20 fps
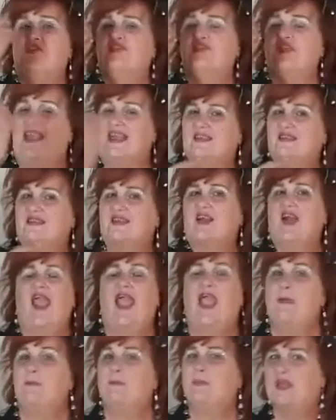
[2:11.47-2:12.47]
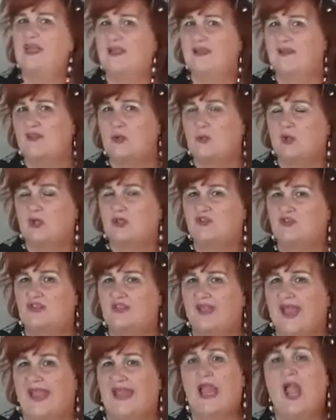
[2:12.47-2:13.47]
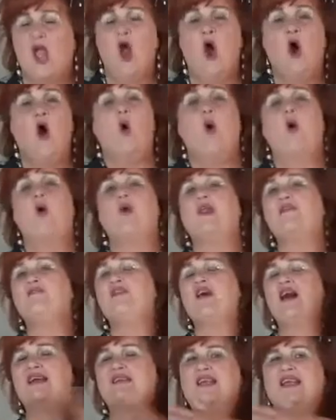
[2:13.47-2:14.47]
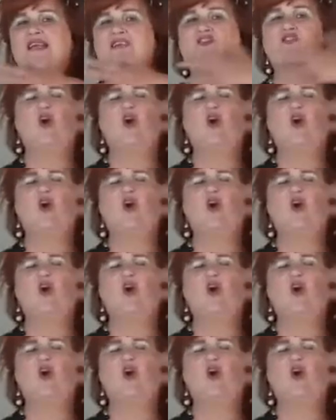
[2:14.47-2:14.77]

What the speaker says: things that are happening in the world today. All of us has